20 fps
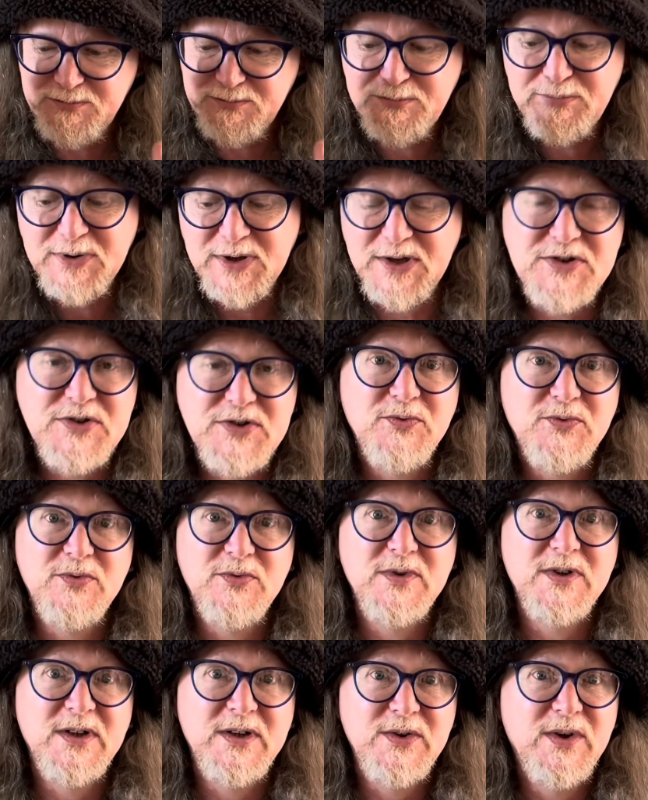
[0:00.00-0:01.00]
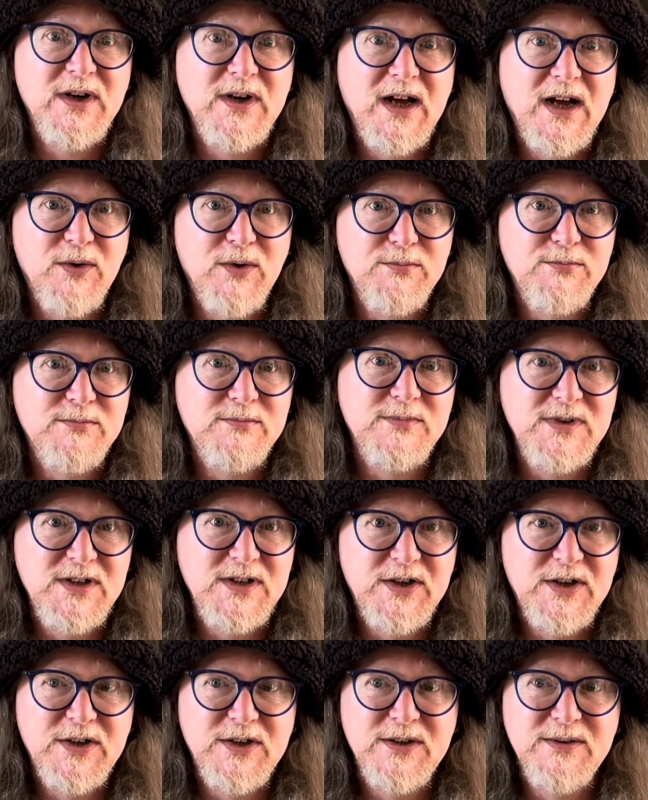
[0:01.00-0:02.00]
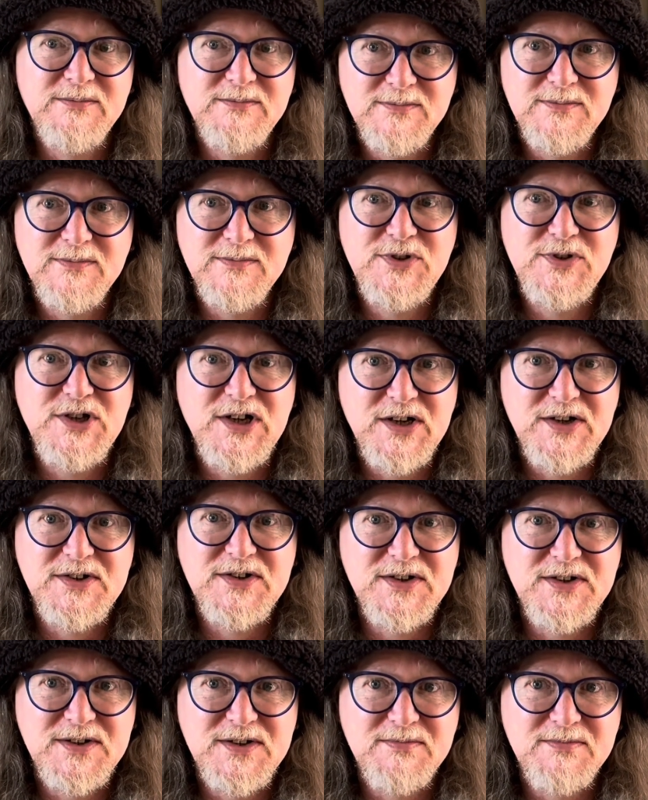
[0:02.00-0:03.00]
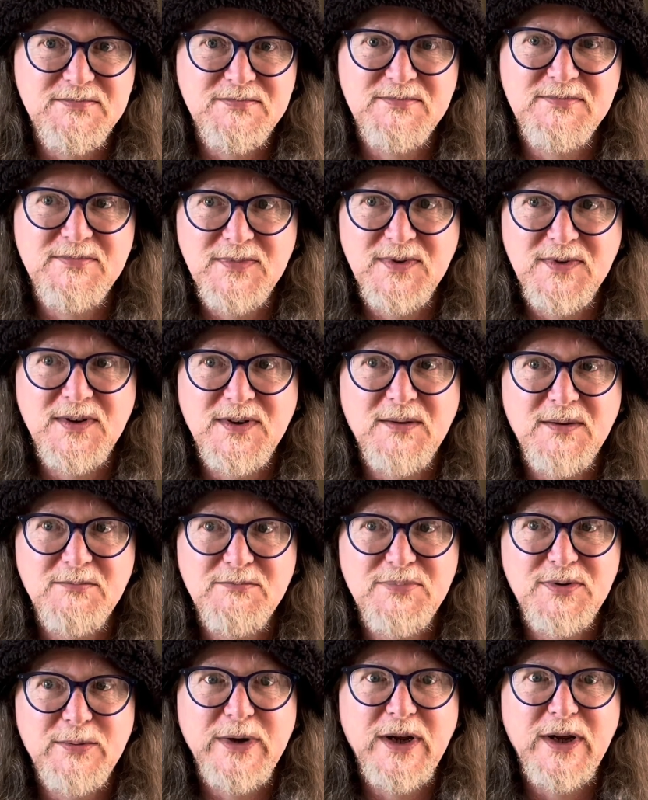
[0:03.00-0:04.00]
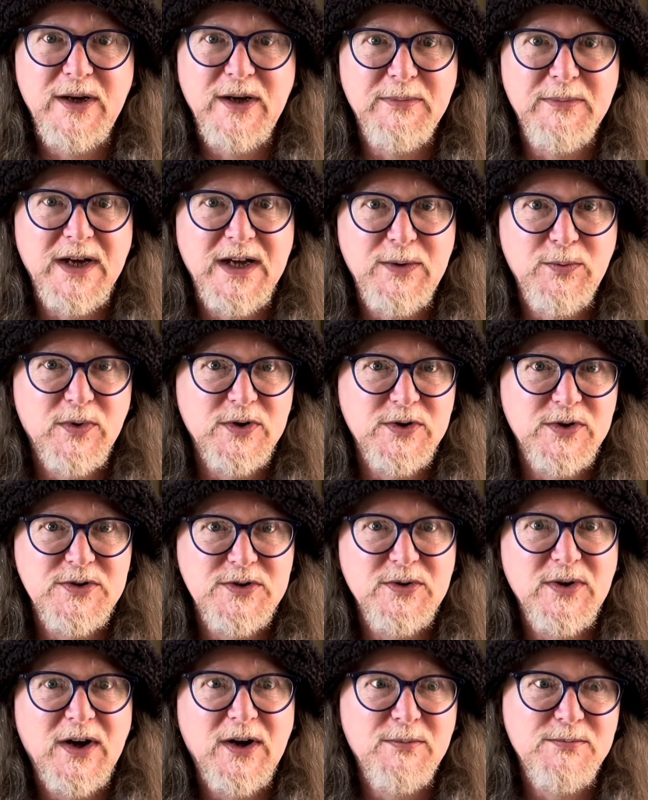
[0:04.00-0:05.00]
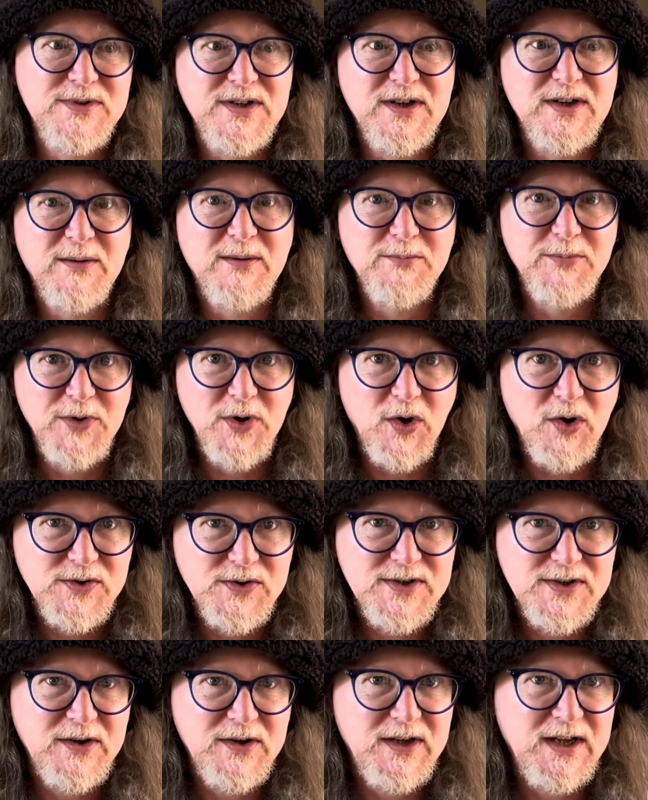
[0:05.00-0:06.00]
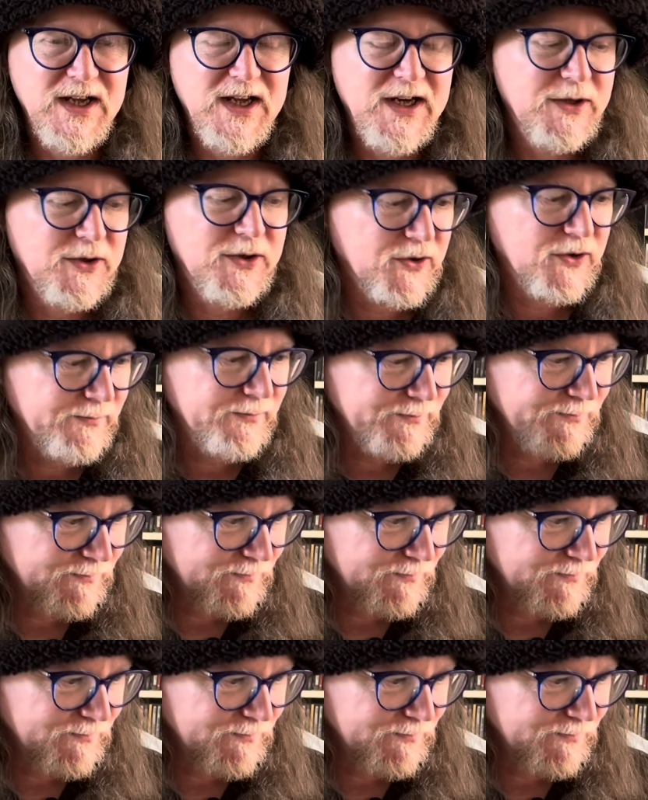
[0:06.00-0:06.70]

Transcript: but it's a really good album. You know, Genesis probably only made 1 or 2 albums that I'm not so keen on.